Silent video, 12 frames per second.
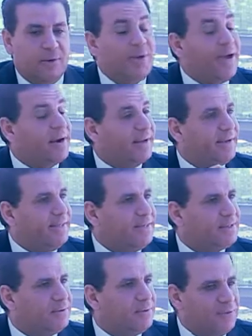are
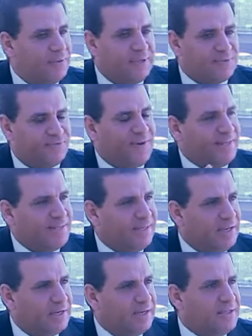against it's fighting
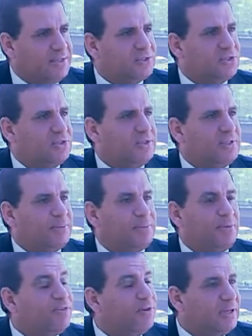against the
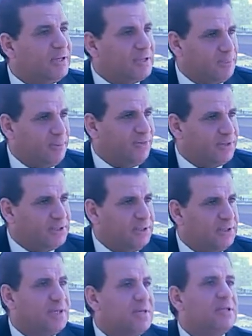poverty,
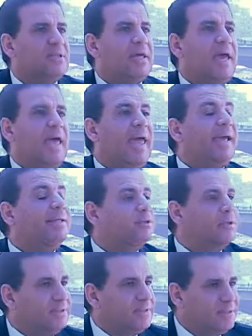the
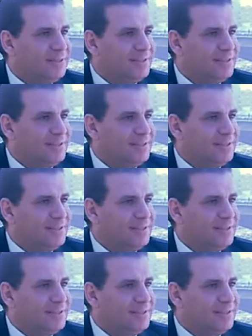ignorance,